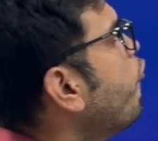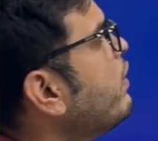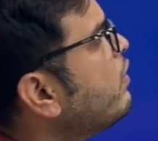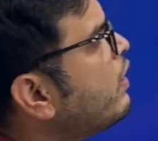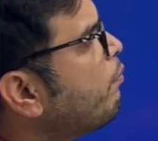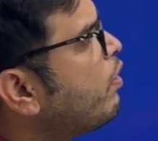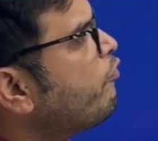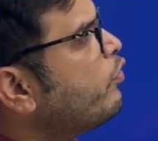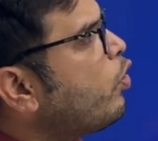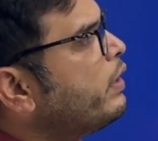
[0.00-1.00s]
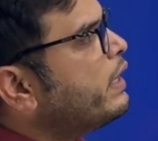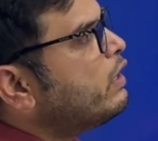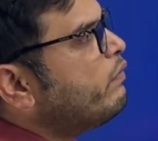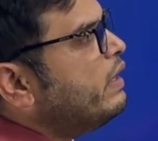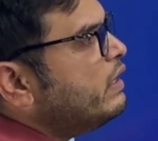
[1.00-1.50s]
find the number of
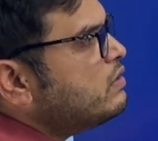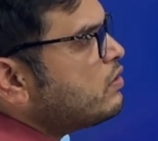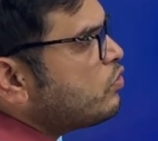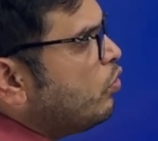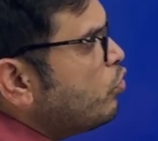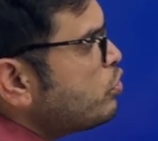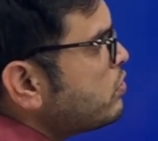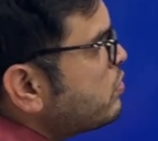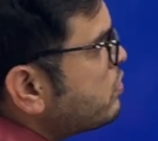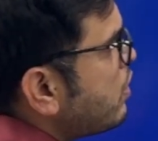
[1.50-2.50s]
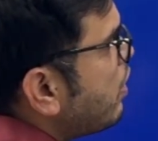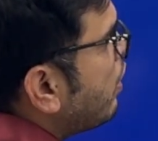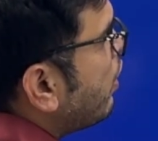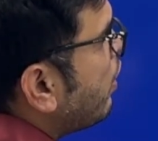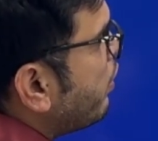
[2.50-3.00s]
non-negative integer solutions
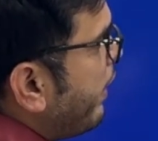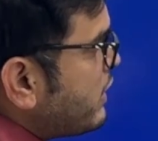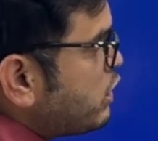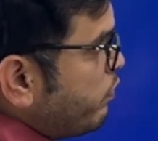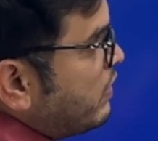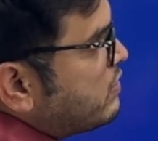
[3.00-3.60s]
xy